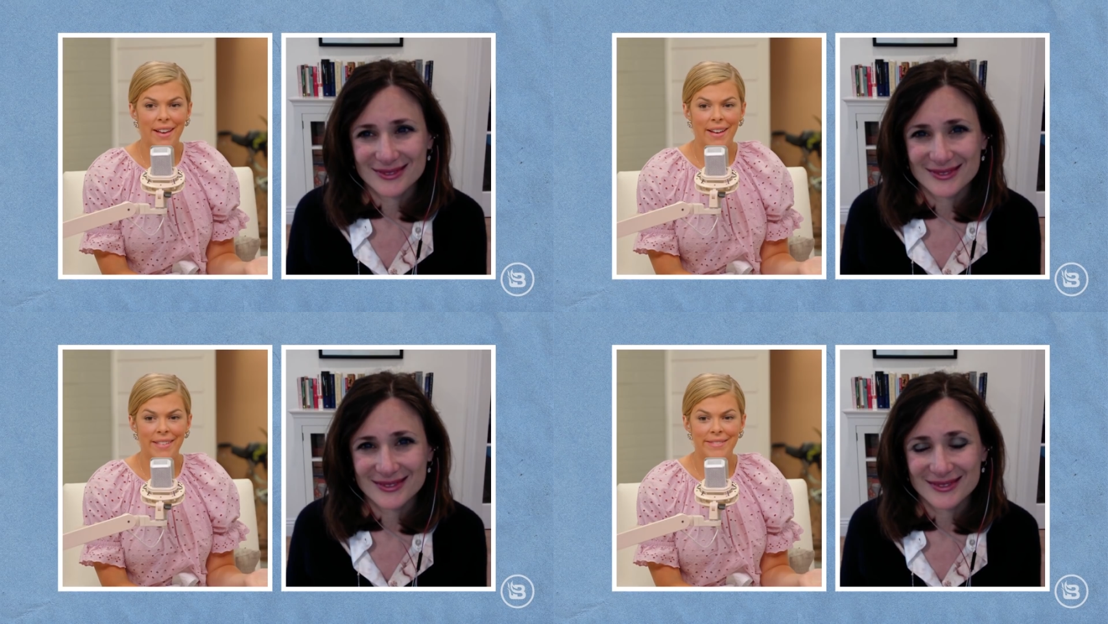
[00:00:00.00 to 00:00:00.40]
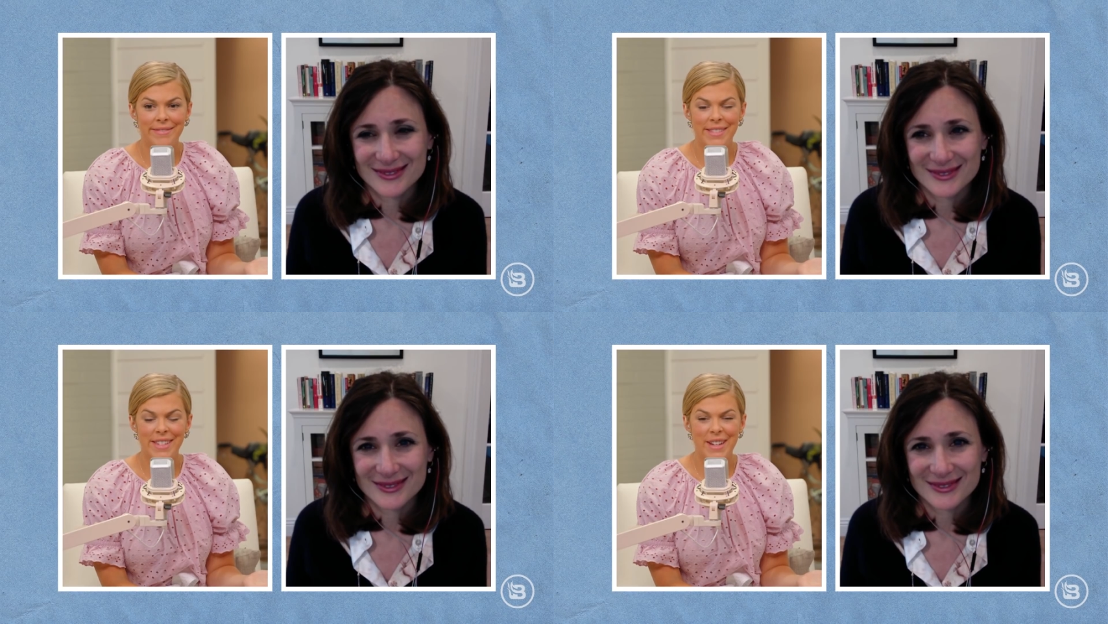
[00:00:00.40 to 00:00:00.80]
Speaker 1: uh,
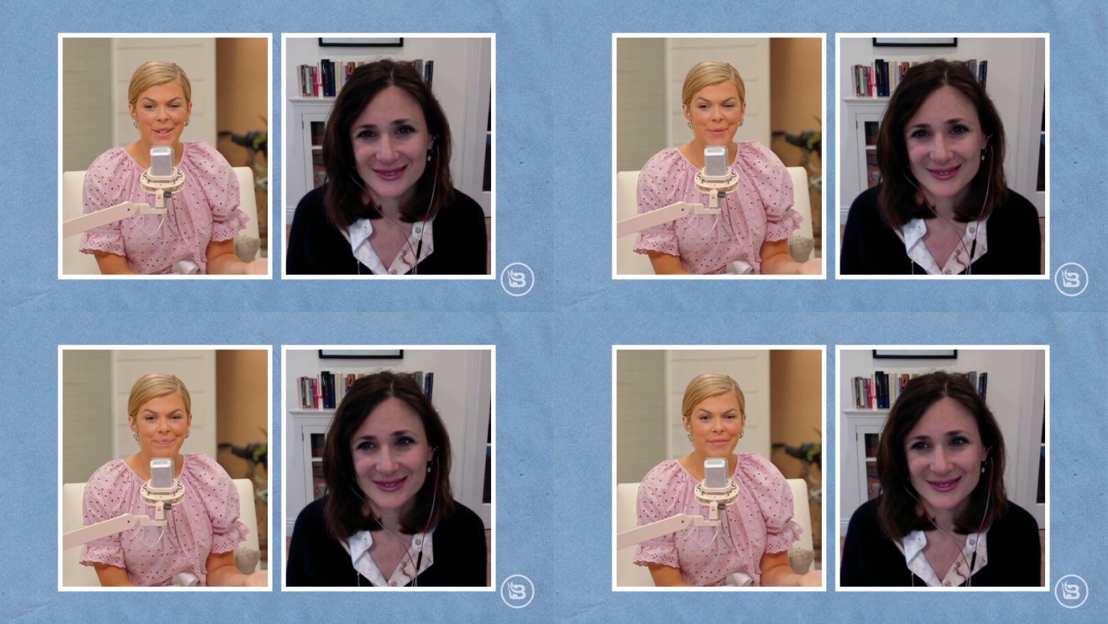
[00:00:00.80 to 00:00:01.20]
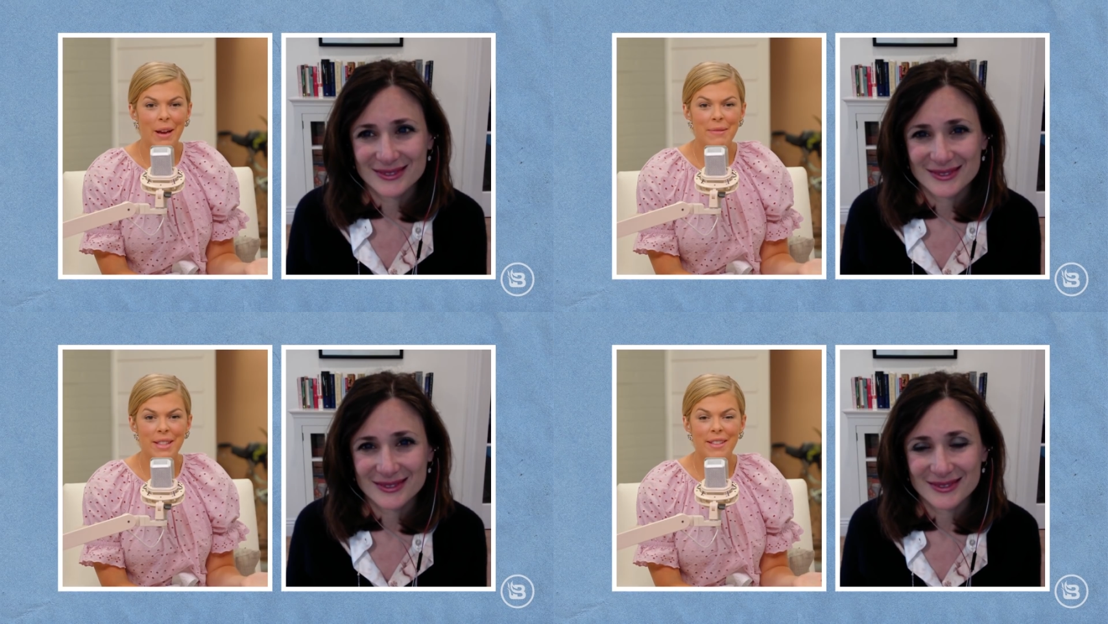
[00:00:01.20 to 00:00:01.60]
you know, I
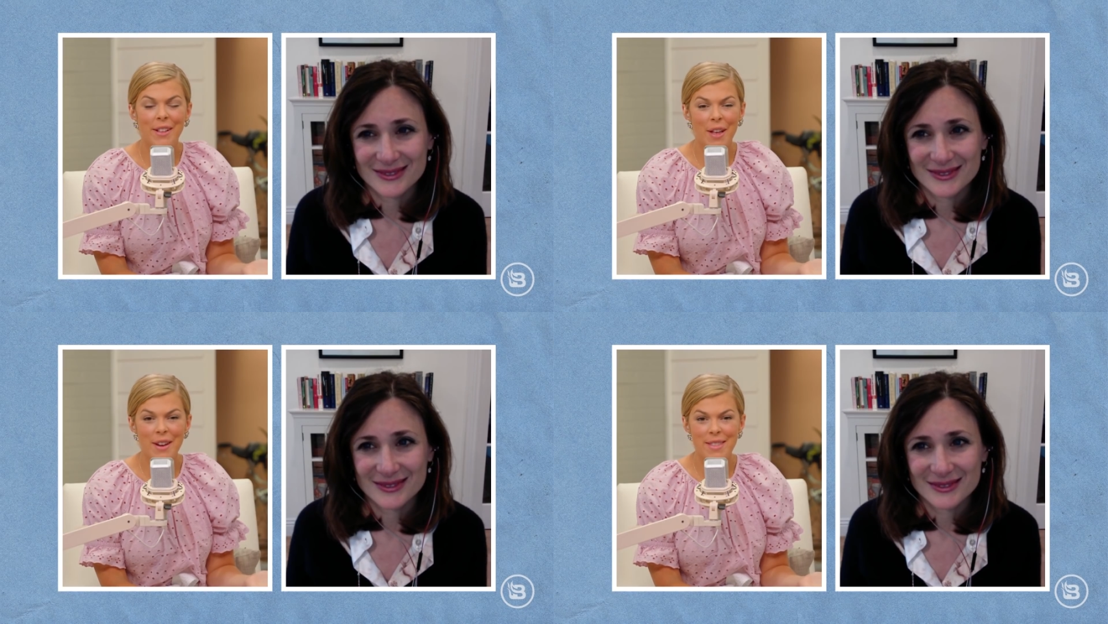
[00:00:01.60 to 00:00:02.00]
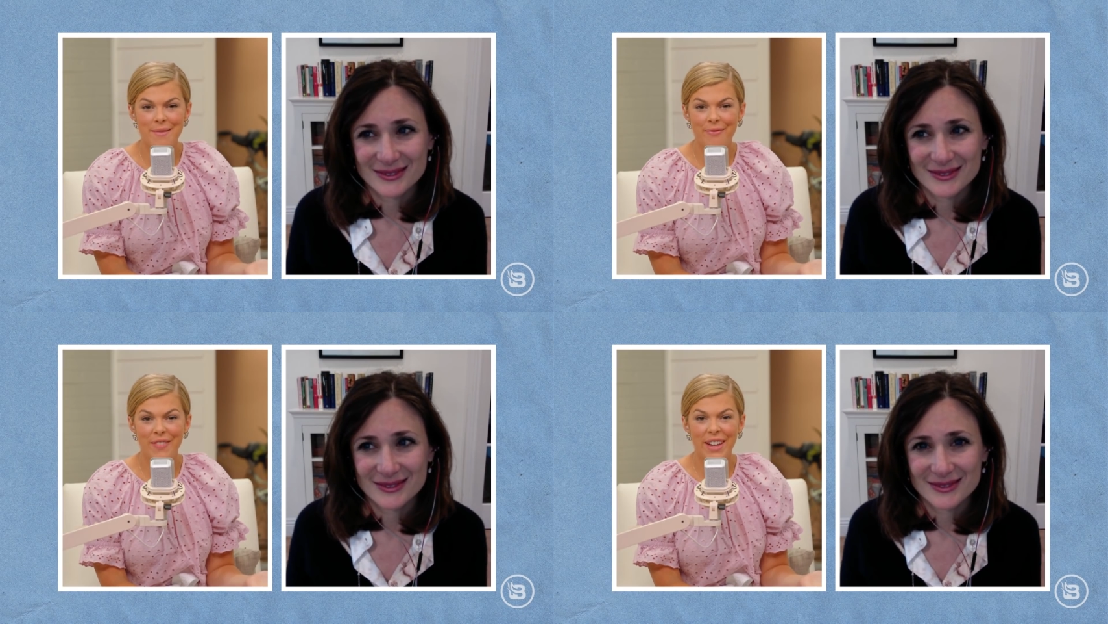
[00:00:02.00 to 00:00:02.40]
mean, a lot of them
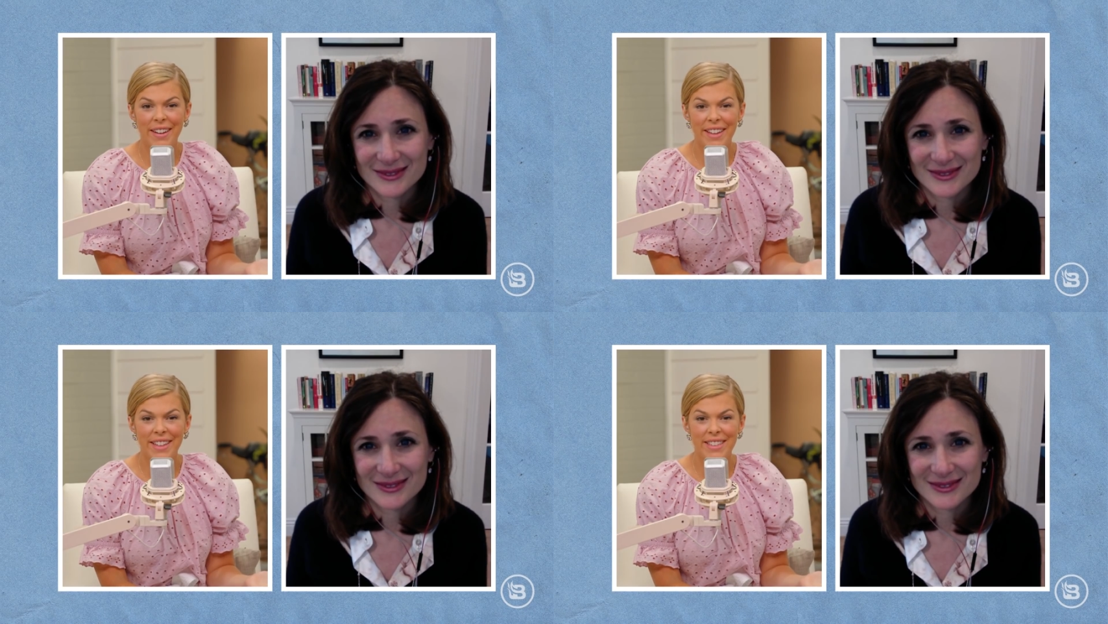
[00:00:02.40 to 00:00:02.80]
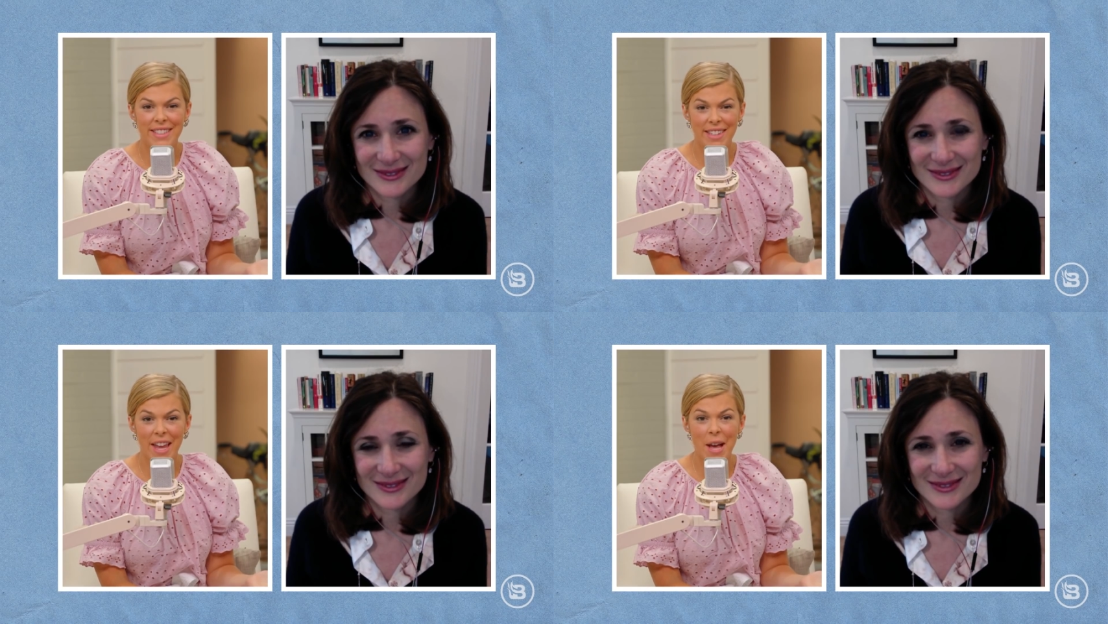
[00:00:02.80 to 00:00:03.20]
fear getting
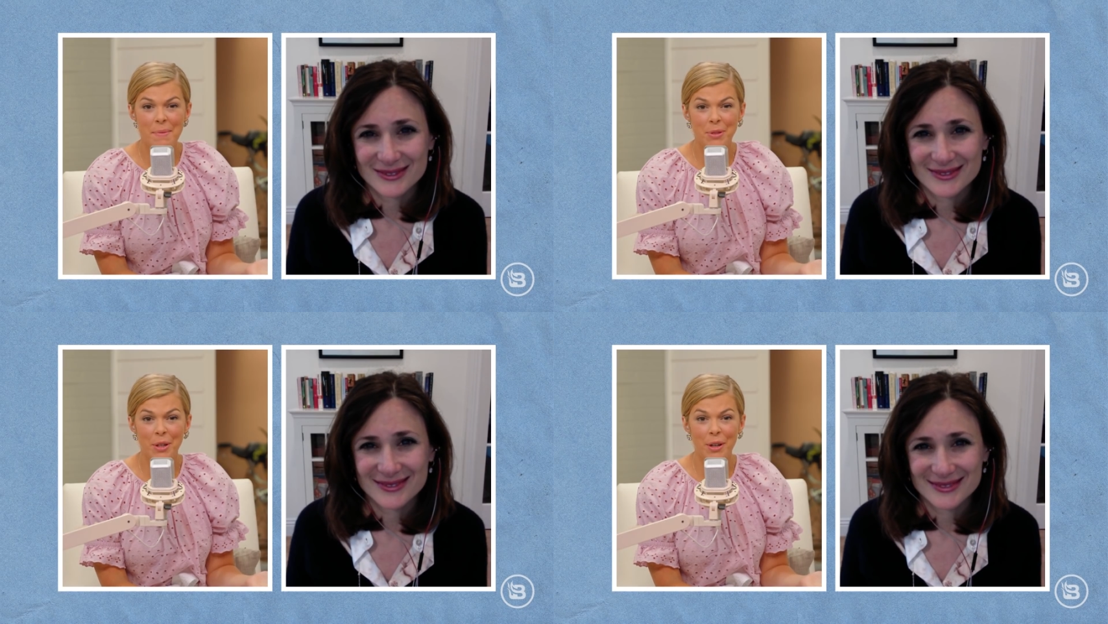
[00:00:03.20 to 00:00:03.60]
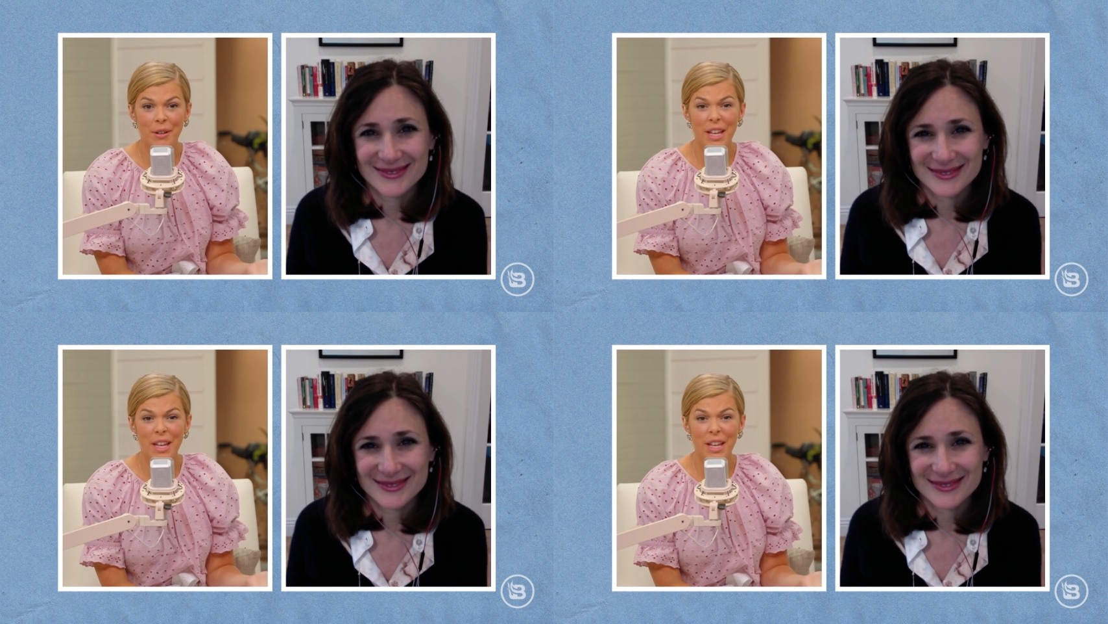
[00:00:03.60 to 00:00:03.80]
slammed or